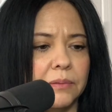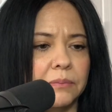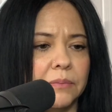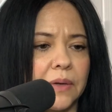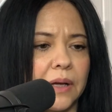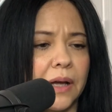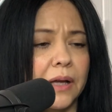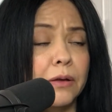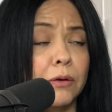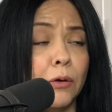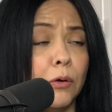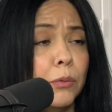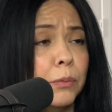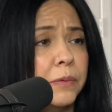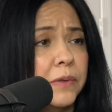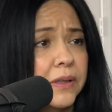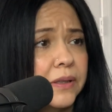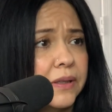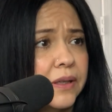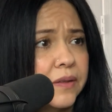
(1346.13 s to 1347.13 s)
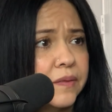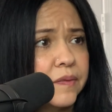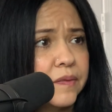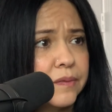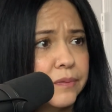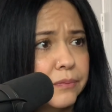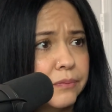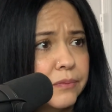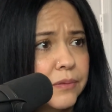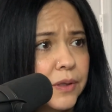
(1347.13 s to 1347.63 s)
I hope that
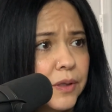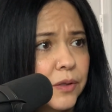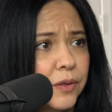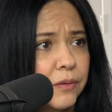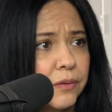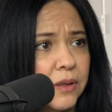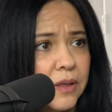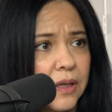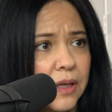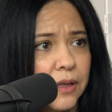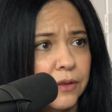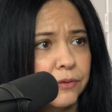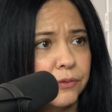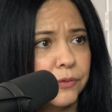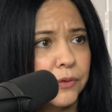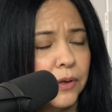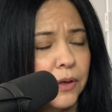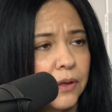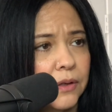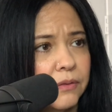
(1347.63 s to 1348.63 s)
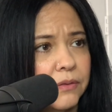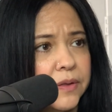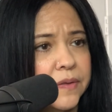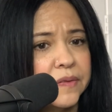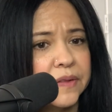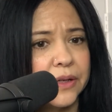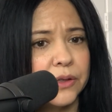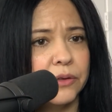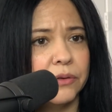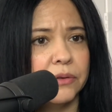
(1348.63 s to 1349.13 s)
that's, the case for all of
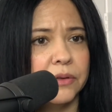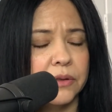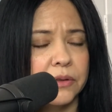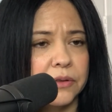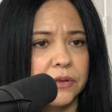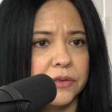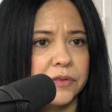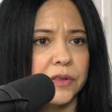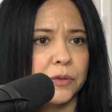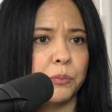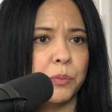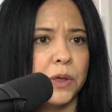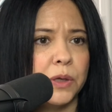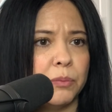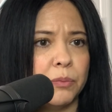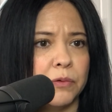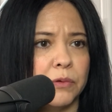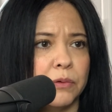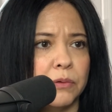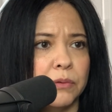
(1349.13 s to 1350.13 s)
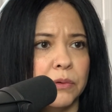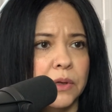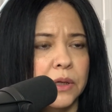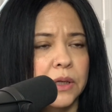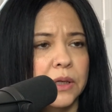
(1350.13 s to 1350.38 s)
us. I know that there's some people,